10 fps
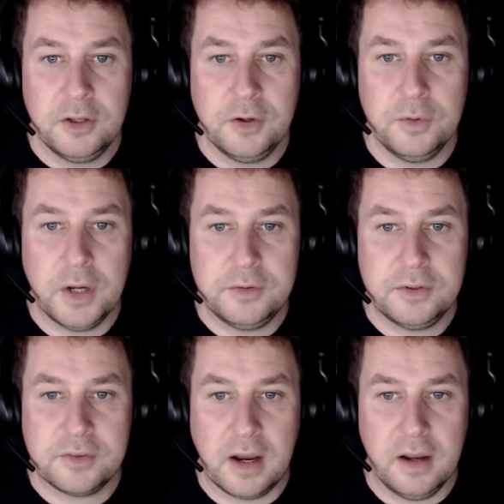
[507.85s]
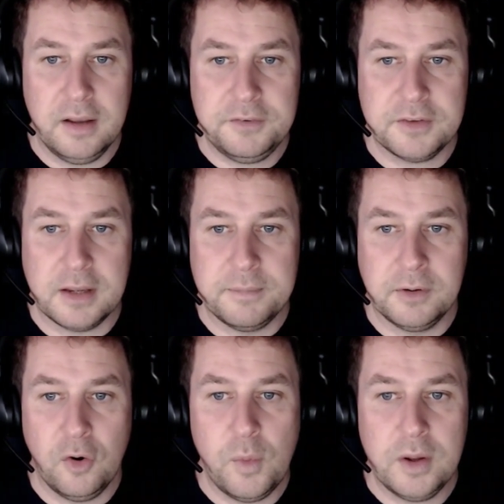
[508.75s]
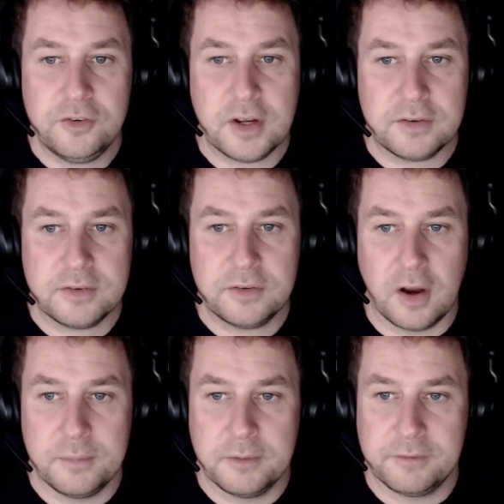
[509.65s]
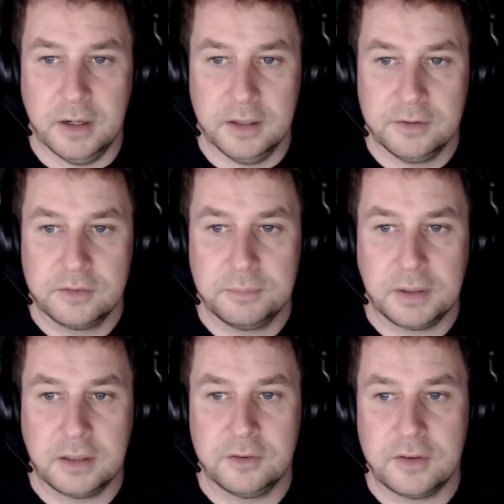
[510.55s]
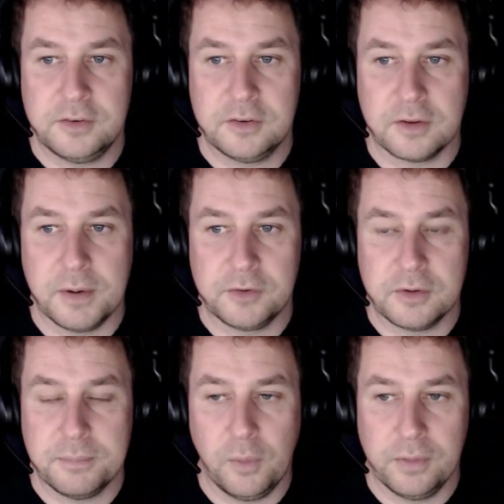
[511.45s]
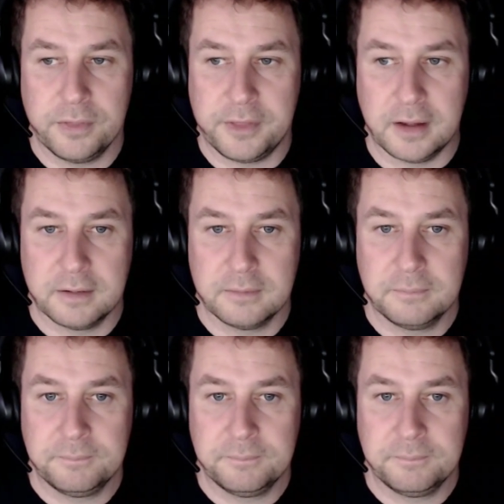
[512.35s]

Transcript: You'll notice that our if statement always checks the timer first, because this is the most important thing.